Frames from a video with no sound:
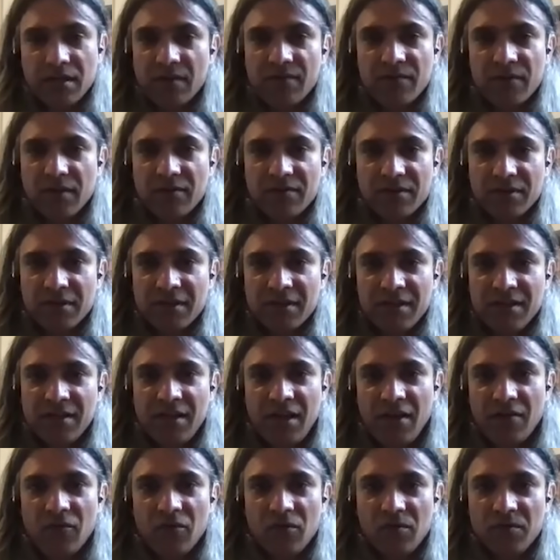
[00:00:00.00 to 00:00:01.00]

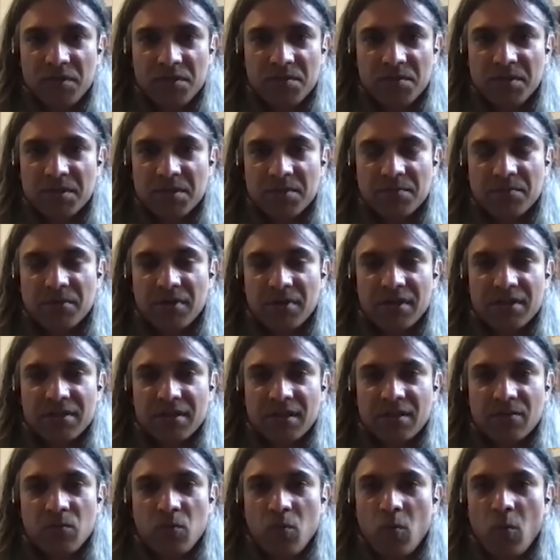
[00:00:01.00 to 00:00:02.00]
I've always been surprised
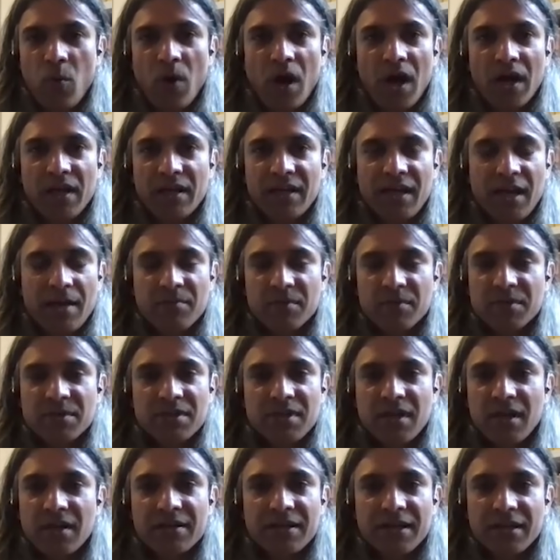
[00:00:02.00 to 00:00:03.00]
that why captains
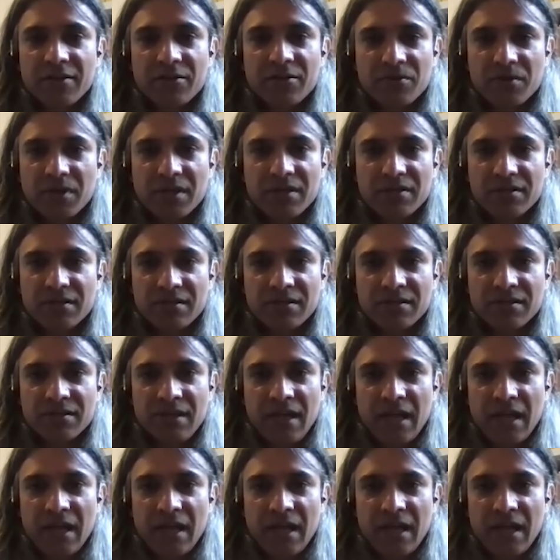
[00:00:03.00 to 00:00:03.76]
can't get together